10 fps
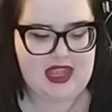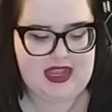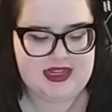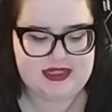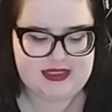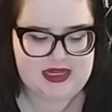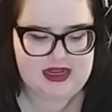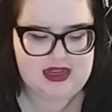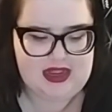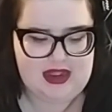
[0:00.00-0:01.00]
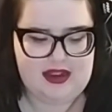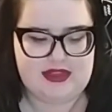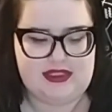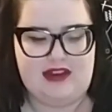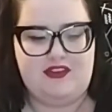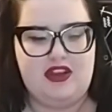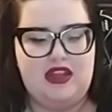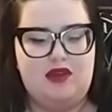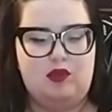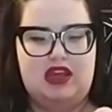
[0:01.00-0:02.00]
And
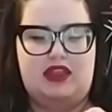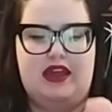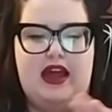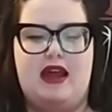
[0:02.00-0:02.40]
definitely with,